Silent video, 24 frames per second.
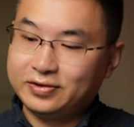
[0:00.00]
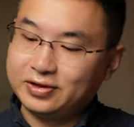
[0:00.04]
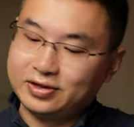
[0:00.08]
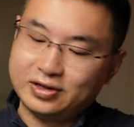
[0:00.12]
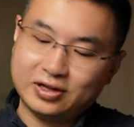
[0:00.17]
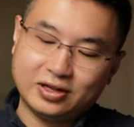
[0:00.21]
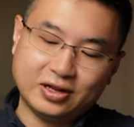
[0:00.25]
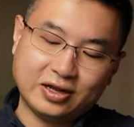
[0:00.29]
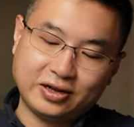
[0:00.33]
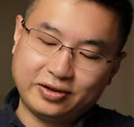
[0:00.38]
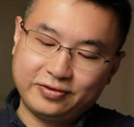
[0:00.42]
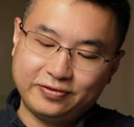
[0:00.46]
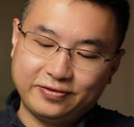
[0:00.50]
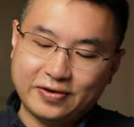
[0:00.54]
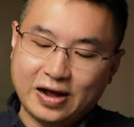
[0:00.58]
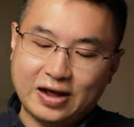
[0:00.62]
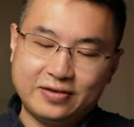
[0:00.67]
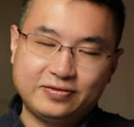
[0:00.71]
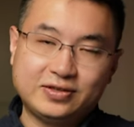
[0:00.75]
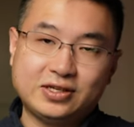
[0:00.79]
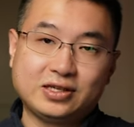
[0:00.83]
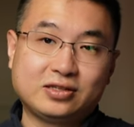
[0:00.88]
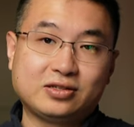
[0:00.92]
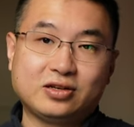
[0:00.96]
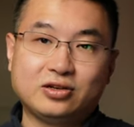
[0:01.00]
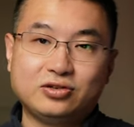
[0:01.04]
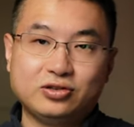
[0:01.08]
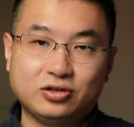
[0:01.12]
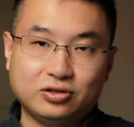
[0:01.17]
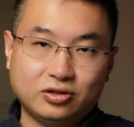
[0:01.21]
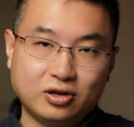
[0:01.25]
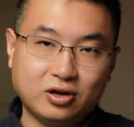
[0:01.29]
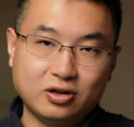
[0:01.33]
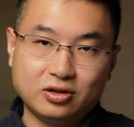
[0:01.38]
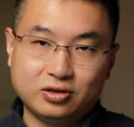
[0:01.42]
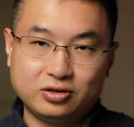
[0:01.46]
They're like
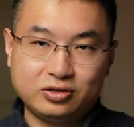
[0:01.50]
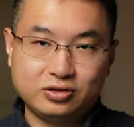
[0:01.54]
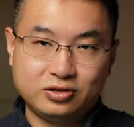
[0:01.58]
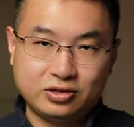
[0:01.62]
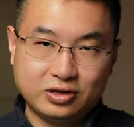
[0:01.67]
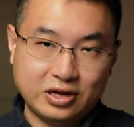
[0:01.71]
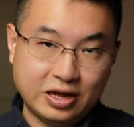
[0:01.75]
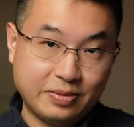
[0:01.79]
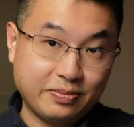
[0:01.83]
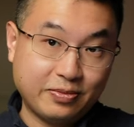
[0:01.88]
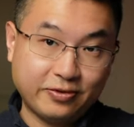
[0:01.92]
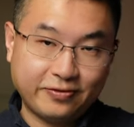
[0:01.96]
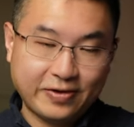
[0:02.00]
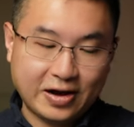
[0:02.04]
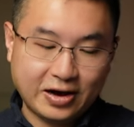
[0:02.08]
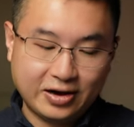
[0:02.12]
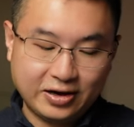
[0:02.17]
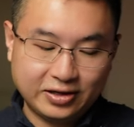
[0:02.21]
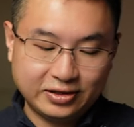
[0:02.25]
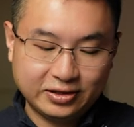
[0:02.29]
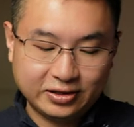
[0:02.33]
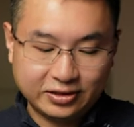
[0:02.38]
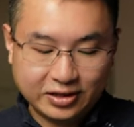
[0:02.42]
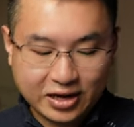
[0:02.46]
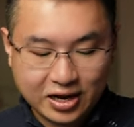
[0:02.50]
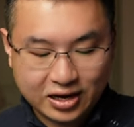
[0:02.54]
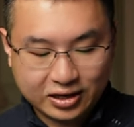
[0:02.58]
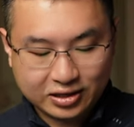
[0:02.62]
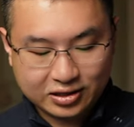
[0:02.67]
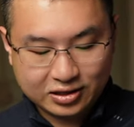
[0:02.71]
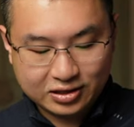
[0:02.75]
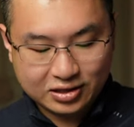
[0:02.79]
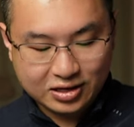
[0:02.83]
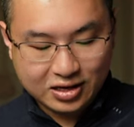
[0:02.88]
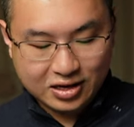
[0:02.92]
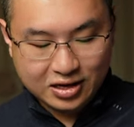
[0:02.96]
$500-600, the amplifier and the
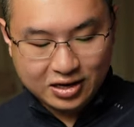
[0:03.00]
DAC,